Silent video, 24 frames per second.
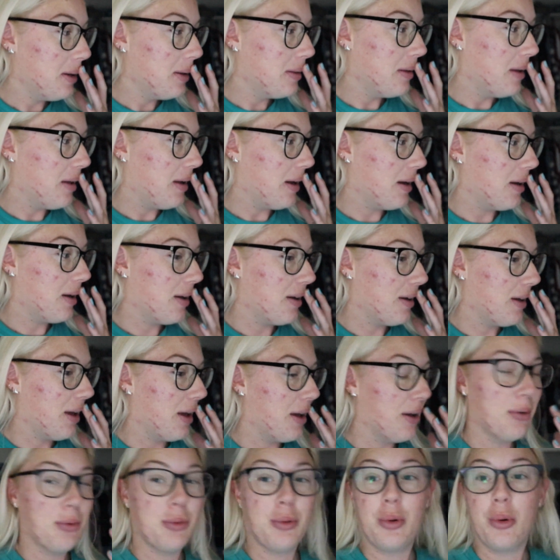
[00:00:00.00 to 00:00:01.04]
and then I gotta
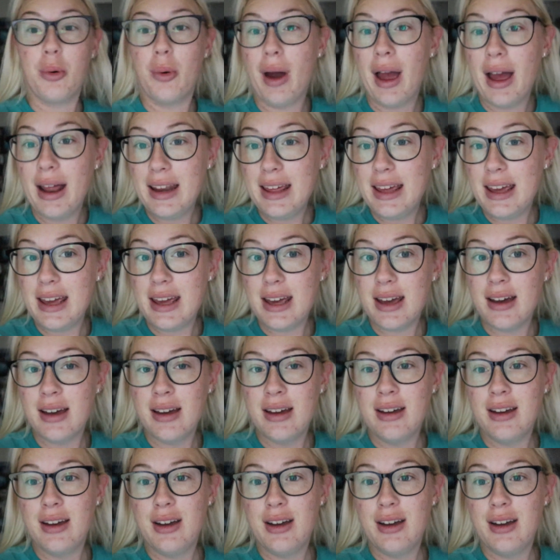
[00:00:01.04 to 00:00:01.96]
get ready